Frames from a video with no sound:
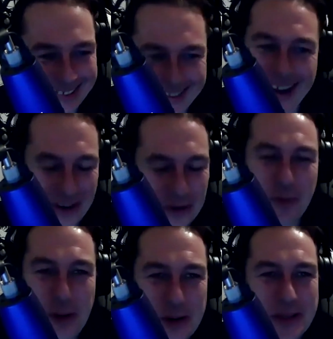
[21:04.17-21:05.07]
I look
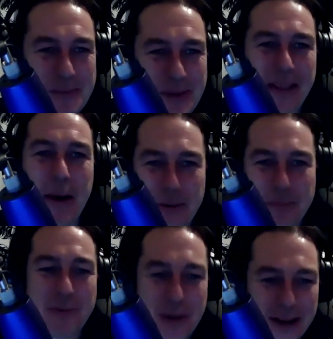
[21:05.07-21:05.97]
forward to it, man. That would
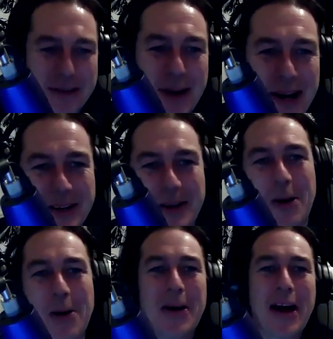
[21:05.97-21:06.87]
be really bloody
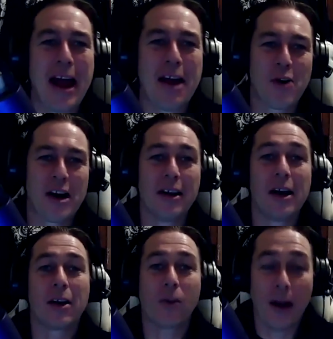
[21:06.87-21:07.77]
cool. Everyone,
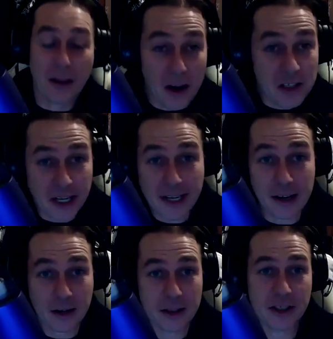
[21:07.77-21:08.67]
go check
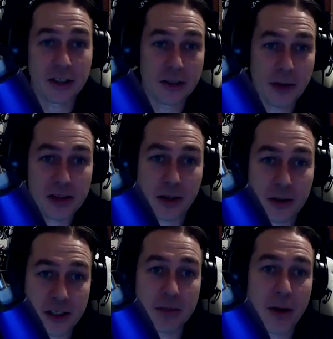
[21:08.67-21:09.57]
out Christian's music,
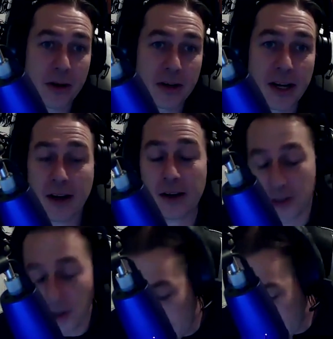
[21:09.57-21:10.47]
Christian Bernadac. Go
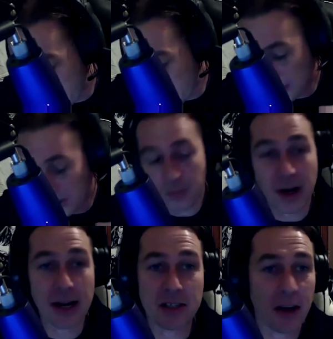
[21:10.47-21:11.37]
type it into your little
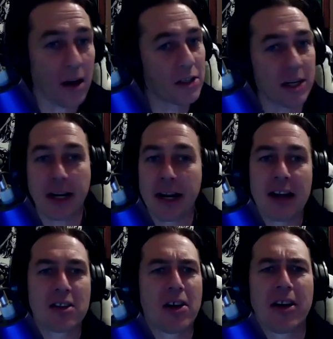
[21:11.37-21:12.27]
browser. Go check it
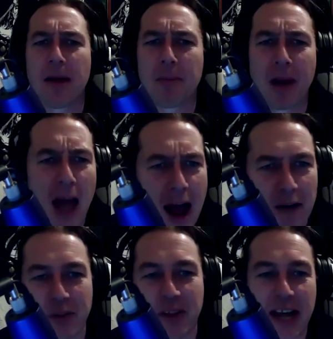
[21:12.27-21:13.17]
out. Turn it up
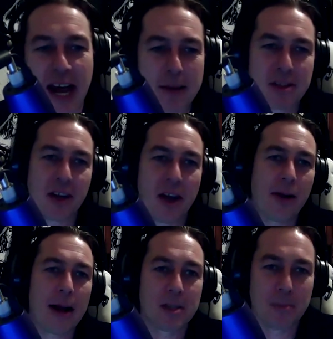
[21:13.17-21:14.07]
loud for the neighbors. Go
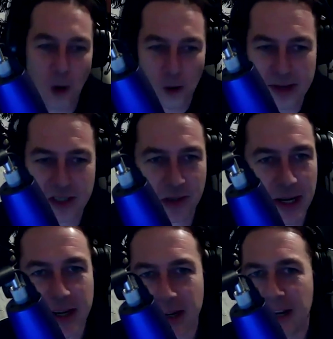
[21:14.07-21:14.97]
grab some more
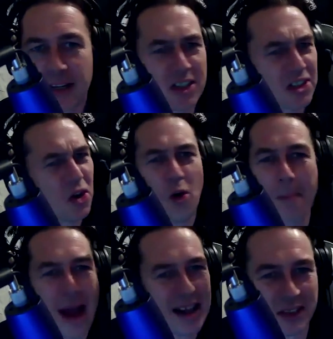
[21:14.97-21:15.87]
misery. Just do a
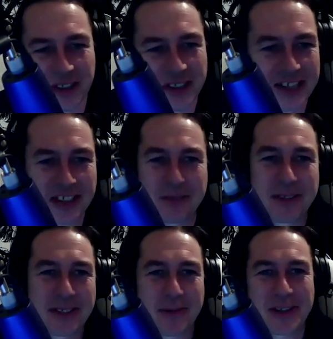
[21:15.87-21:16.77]
massive session
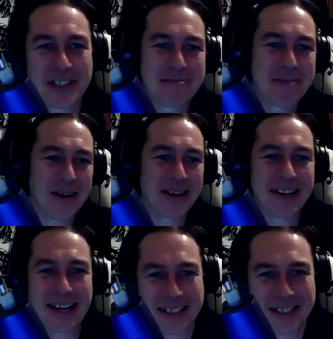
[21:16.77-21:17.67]
with some Christian
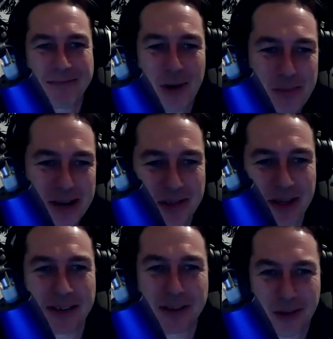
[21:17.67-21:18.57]
Bernadac and some more
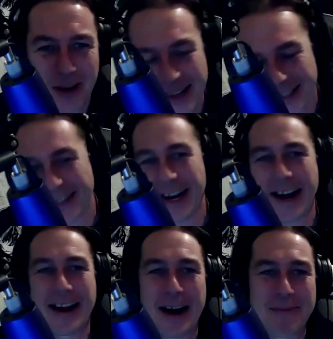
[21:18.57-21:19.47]
misery. It'll crank your
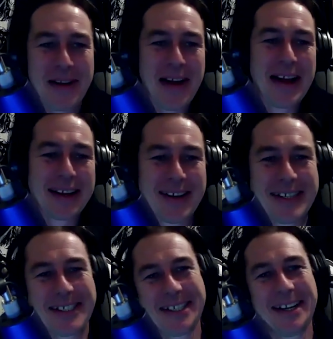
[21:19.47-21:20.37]
day up.
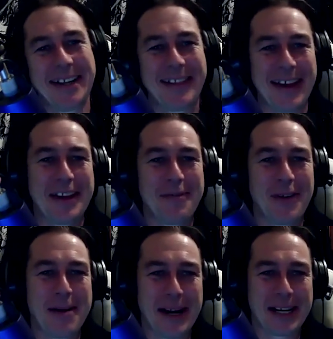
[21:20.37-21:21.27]
Christian, thank you
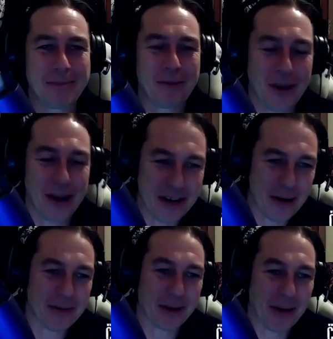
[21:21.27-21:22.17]
very much, my friend. You
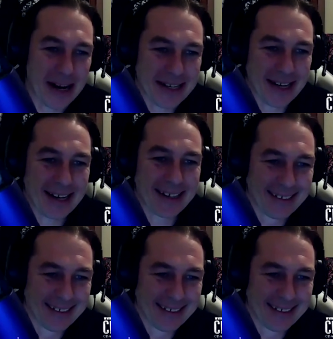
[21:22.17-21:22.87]
have a great day.